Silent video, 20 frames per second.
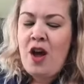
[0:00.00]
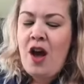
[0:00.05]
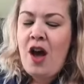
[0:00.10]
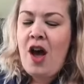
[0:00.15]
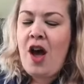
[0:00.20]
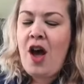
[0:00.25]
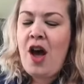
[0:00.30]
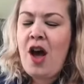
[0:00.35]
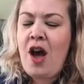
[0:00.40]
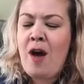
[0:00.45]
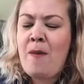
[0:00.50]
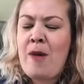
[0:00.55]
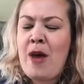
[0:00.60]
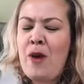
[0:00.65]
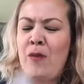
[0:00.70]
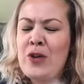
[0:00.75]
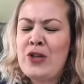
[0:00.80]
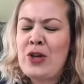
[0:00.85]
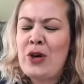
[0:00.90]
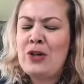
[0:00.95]
And
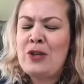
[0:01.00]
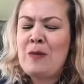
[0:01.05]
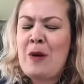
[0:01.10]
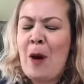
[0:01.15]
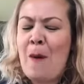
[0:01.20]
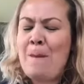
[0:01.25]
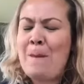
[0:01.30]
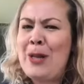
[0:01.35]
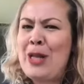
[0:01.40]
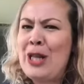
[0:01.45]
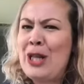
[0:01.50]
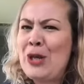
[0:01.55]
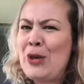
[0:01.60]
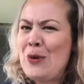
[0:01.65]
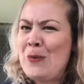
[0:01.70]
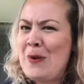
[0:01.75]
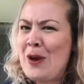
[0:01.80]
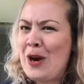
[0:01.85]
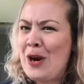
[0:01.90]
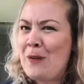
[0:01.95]
we talked about
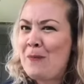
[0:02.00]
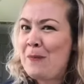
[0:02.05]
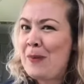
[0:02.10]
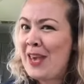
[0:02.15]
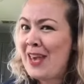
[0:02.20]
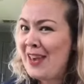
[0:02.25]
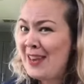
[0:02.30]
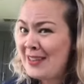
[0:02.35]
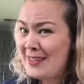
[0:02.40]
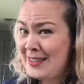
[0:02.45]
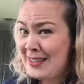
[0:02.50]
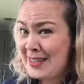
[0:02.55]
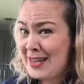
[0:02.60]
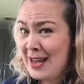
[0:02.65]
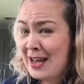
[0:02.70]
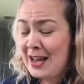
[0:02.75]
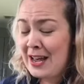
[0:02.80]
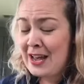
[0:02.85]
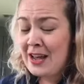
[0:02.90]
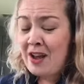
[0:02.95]
blueberry
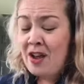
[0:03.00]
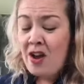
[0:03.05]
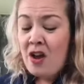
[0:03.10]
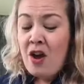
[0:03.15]
pizza,